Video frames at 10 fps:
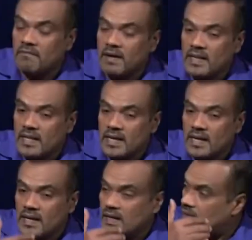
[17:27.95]
When
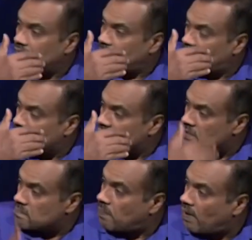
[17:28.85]
the
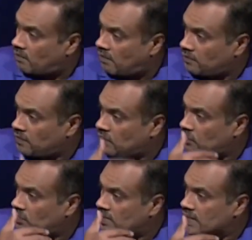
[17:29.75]
purchasing power, what we
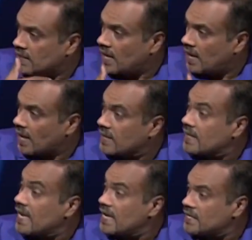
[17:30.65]
call the
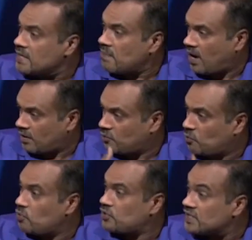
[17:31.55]
aggregate demand,
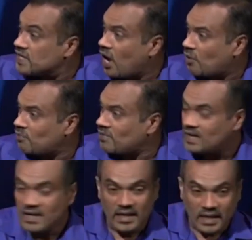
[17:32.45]
goes down,
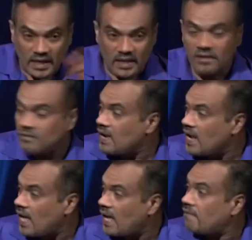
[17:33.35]
it
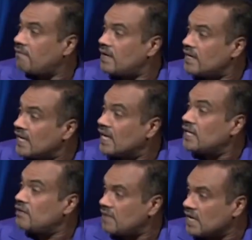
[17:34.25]
will have a
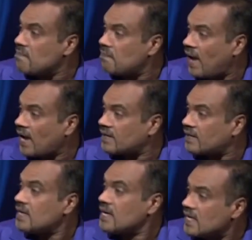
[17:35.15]
negative
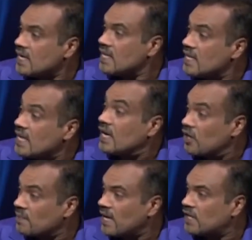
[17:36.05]
impact in the economy